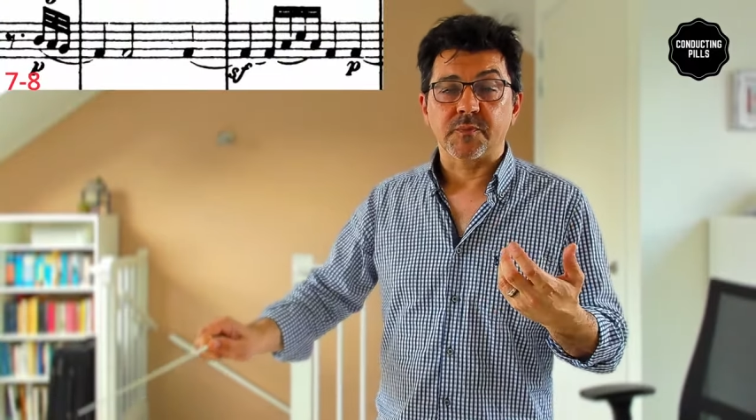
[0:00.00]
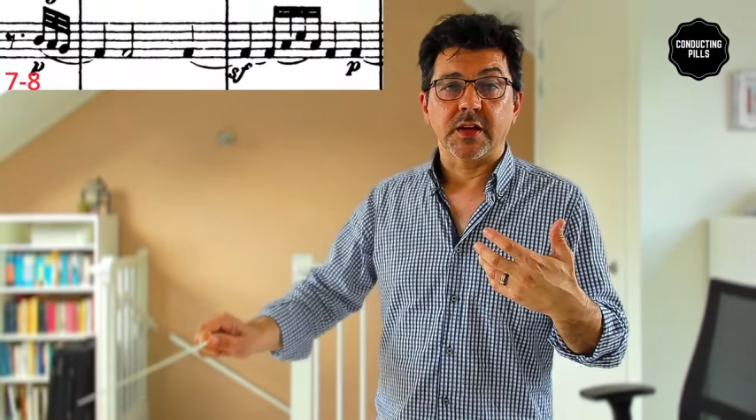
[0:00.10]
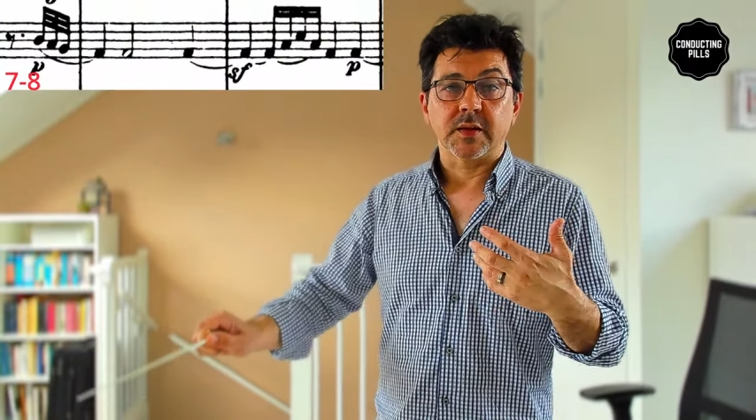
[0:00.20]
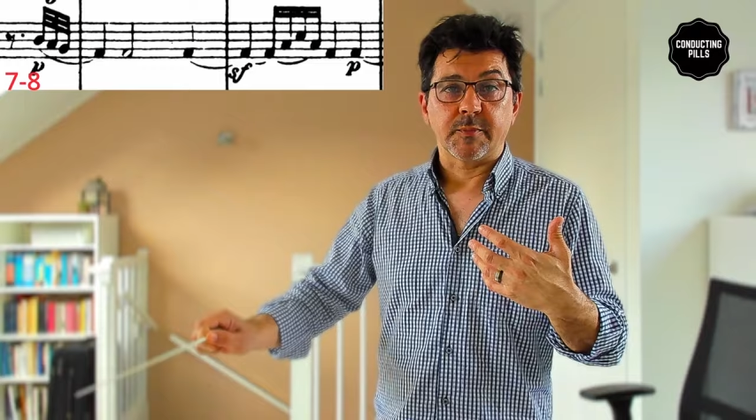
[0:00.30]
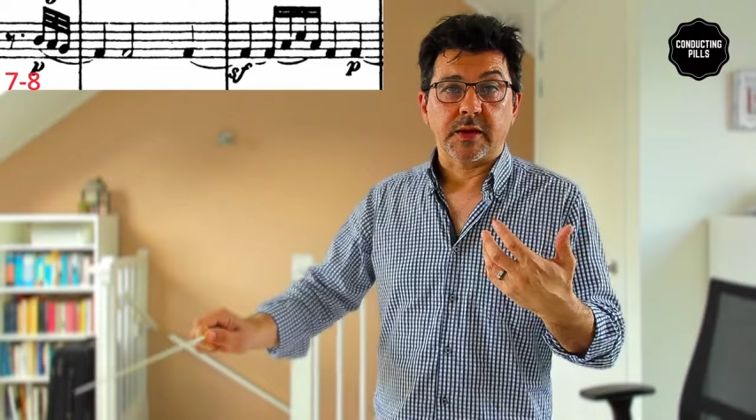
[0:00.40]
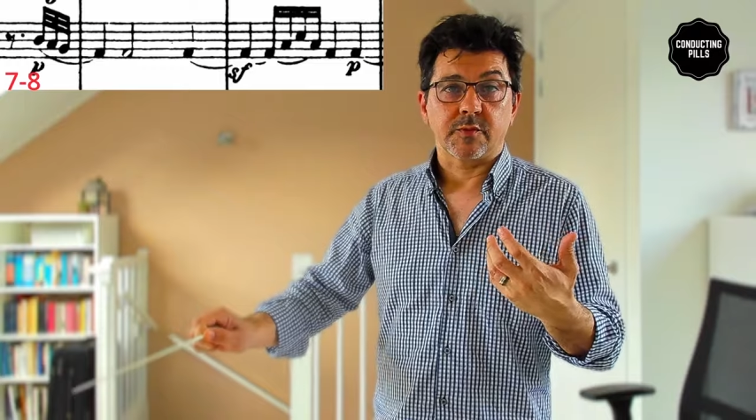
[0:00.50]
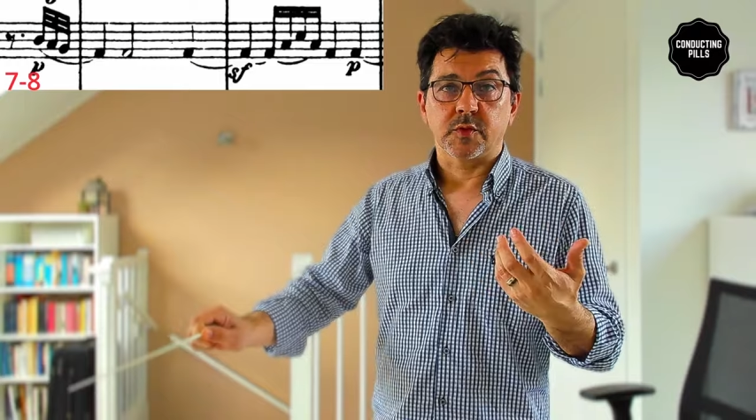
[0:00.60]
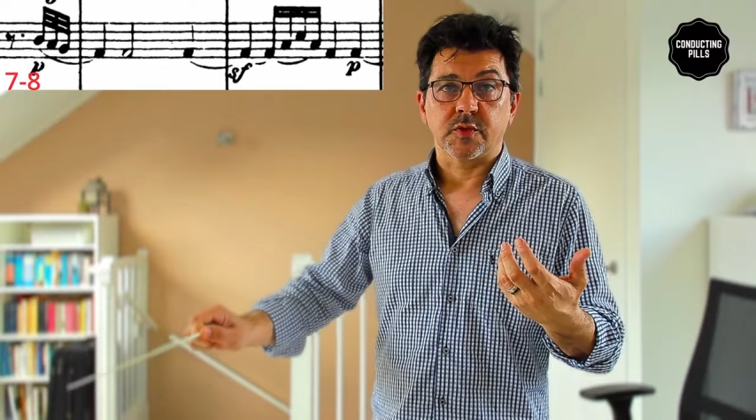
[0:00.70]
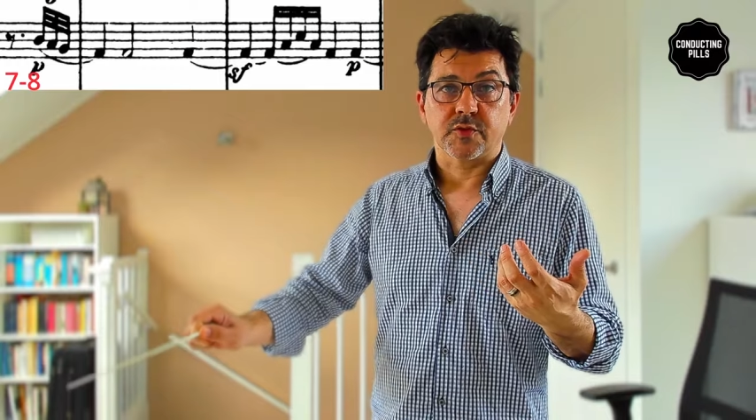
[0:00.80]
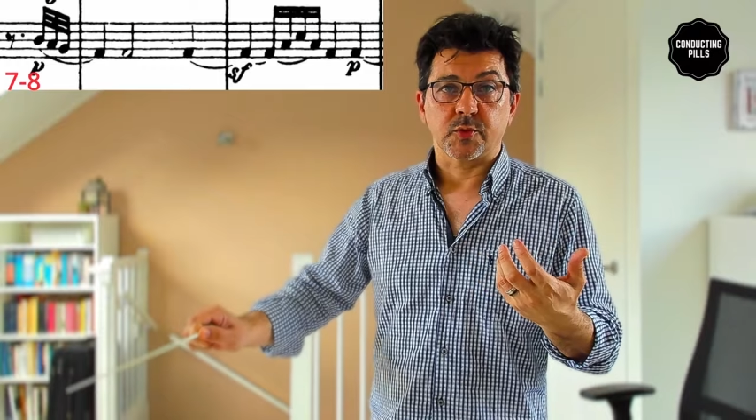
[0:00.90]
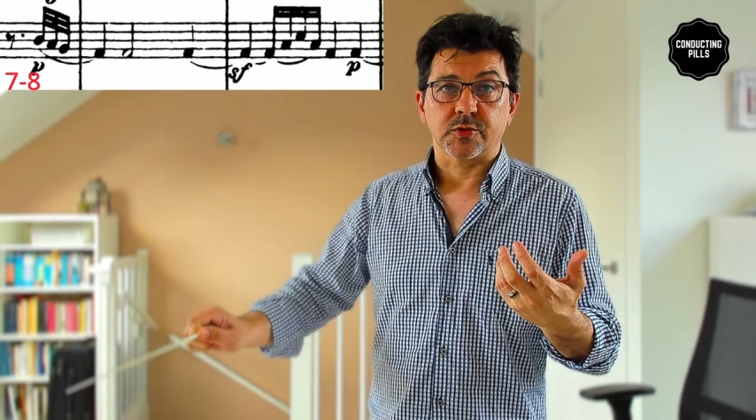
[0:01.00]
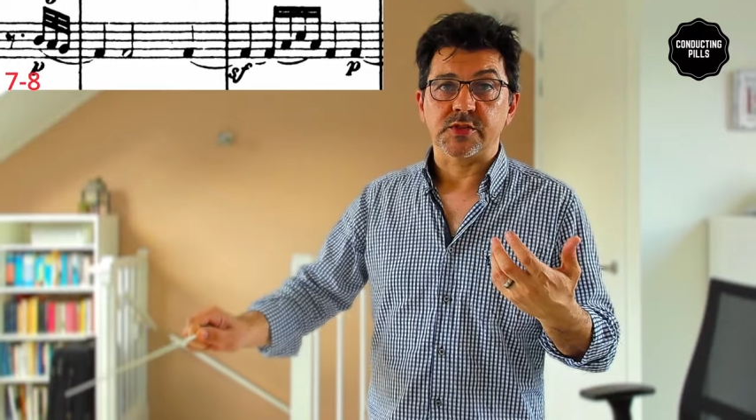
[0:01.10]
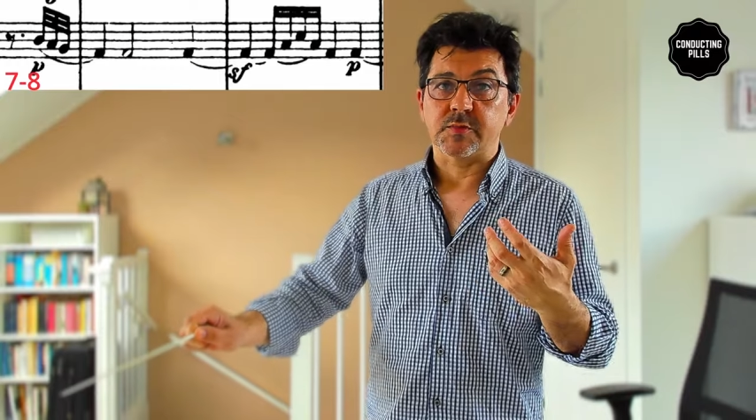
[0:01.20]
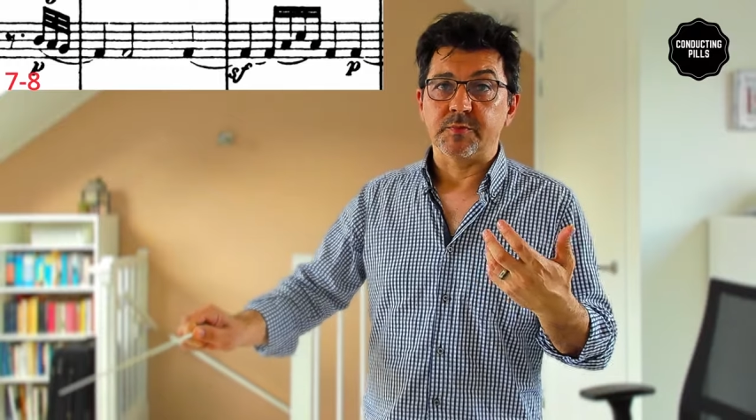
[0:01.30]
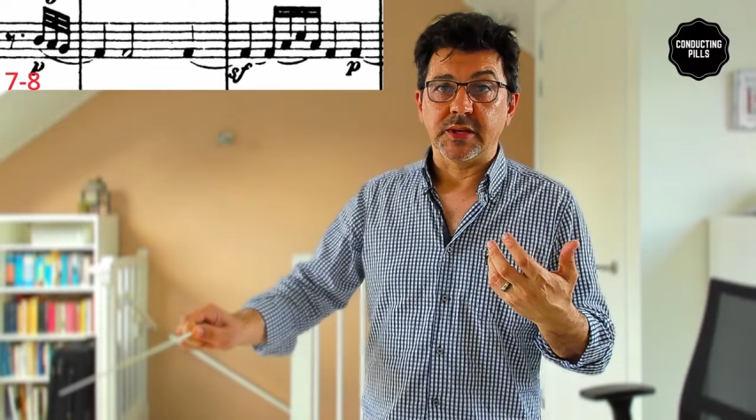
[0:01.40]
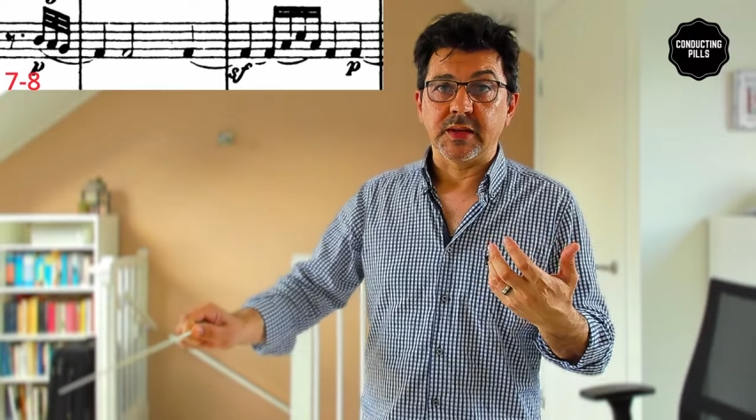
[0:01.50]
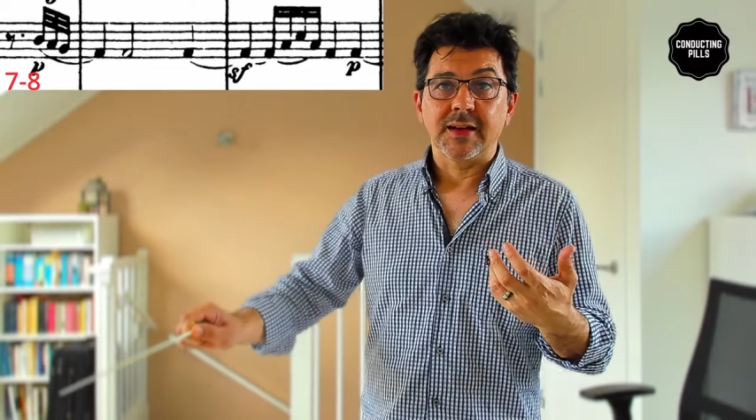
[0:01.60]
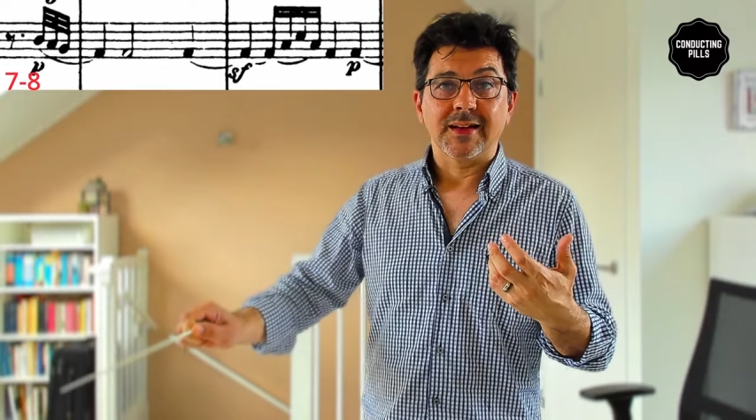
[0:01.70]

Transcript: then the pickup would of course be